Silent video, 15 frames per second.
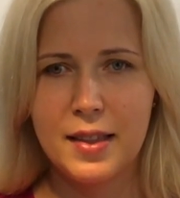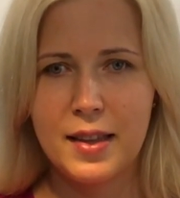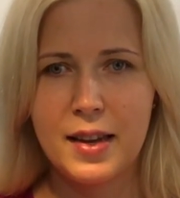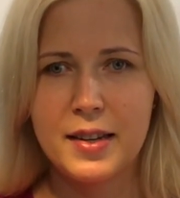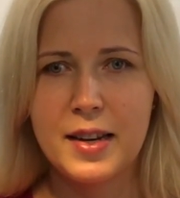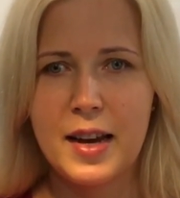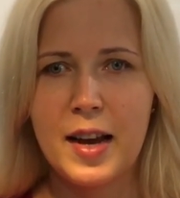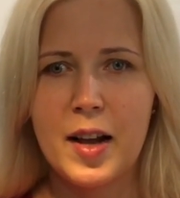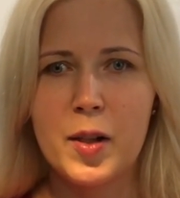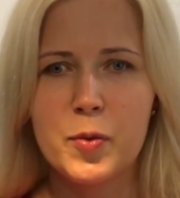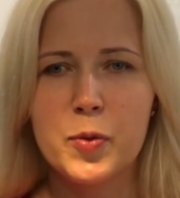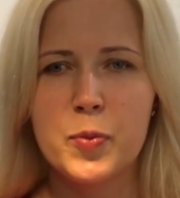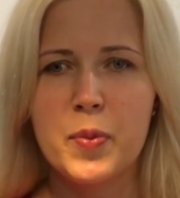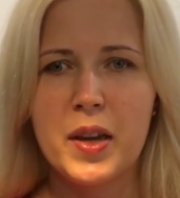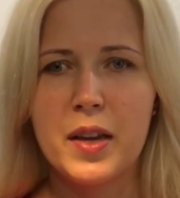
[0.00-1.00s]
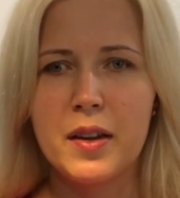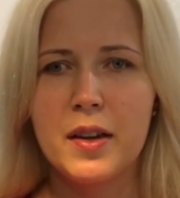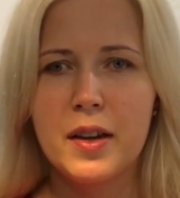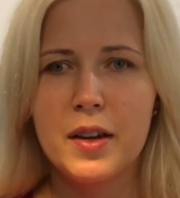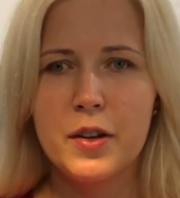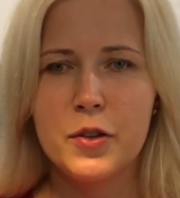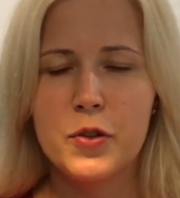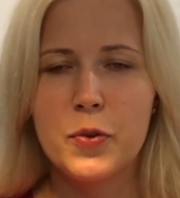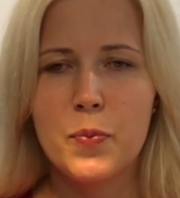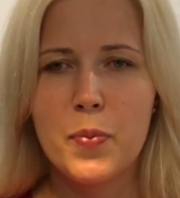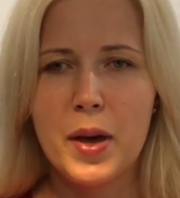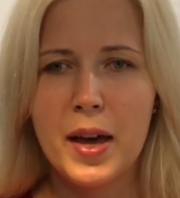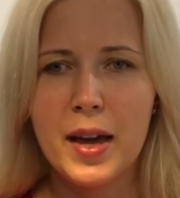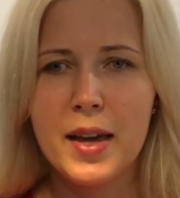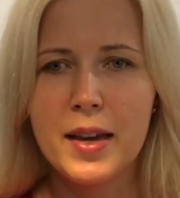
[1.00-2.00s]
that helps me to
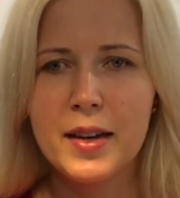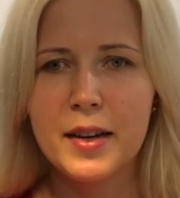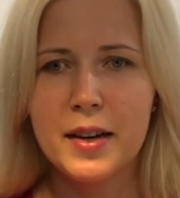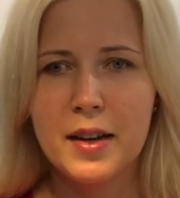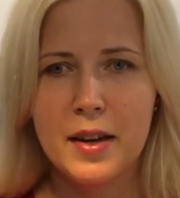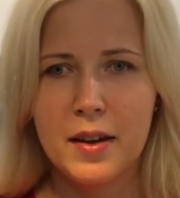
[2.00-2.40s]
bake,